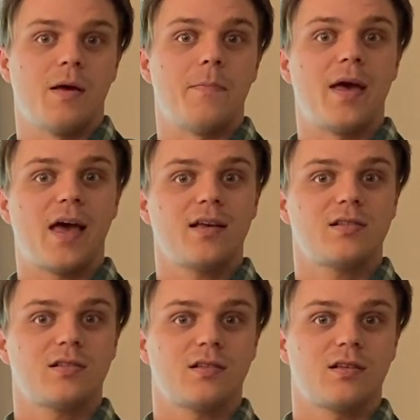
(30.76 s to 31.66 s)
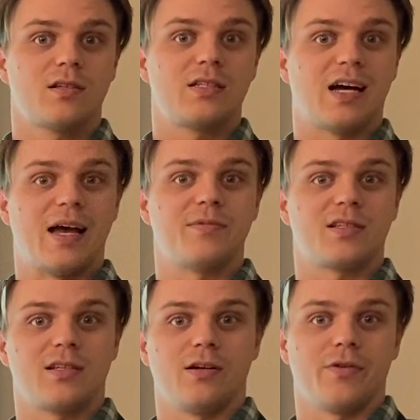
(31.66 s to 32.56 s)
mass times
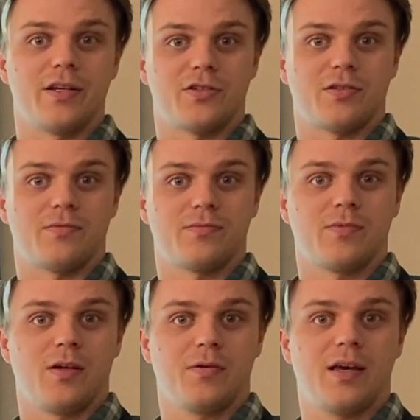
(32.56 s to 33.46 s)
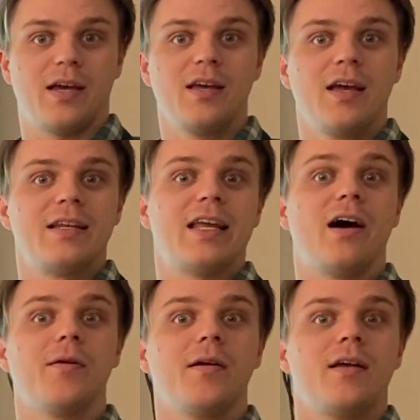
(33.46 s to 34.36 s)
acceleration. Okay?
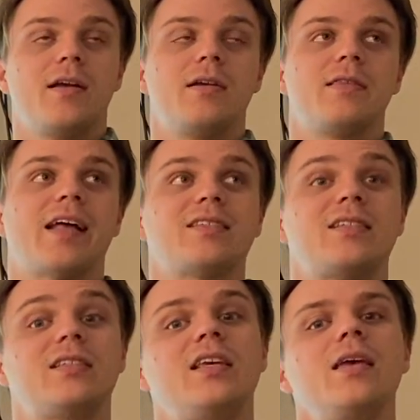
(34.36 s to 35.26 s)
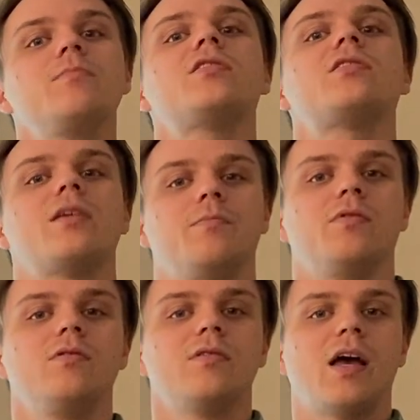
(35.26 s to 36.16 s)
Now, that seems
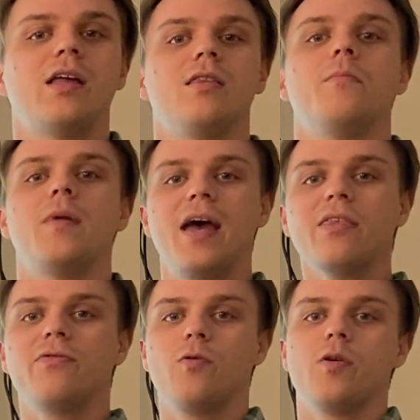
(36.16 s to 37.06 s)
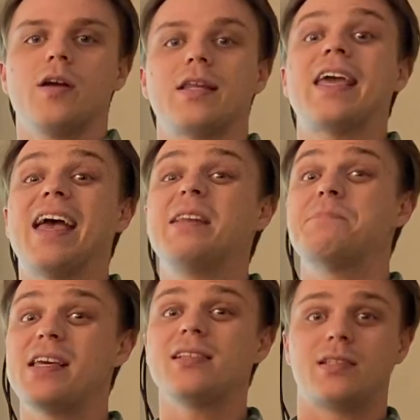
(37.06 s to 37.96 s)
simple, and the math for it can
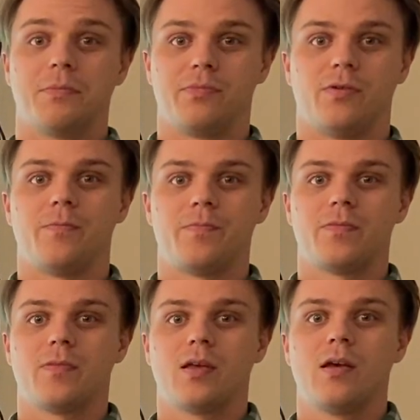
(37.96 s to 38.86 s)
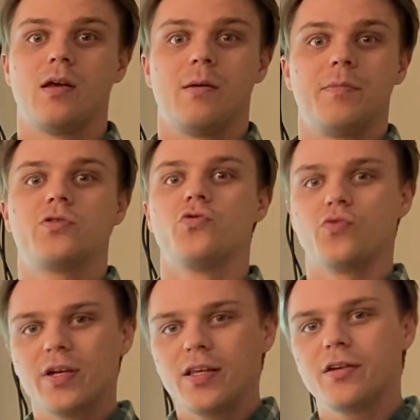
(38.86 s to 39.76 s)
be simple. But to
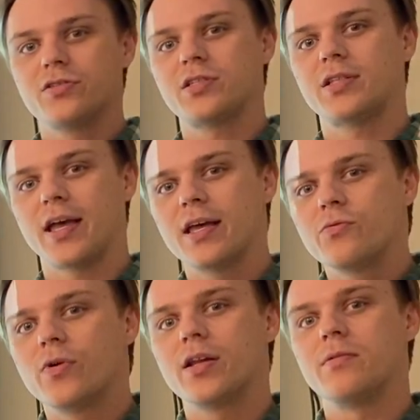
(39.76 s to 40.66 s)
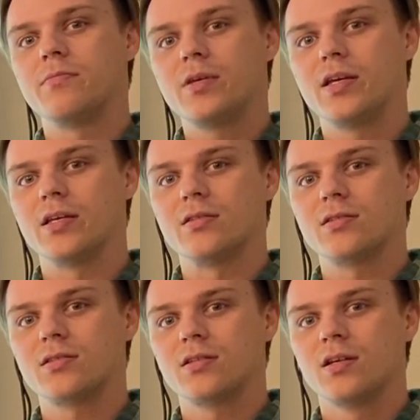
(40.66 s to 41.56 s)
really understand what it
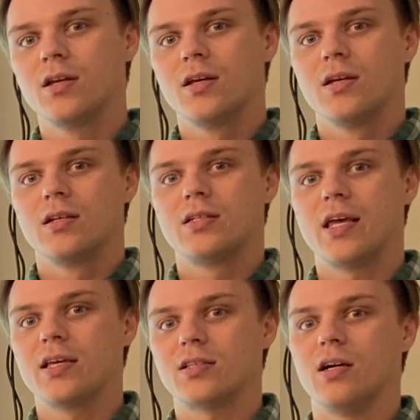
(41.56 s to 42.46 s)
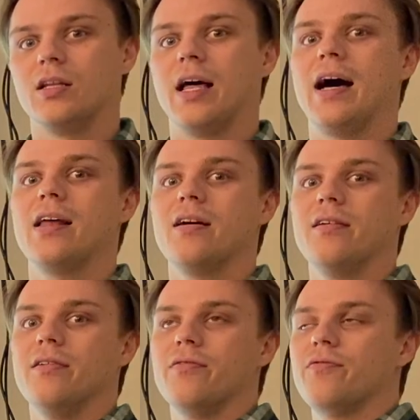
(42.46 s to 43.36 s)
means takes a lot
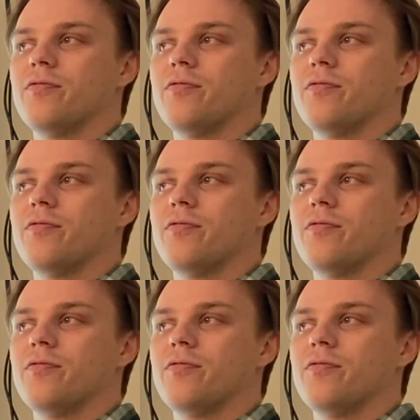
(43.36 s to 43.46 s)
of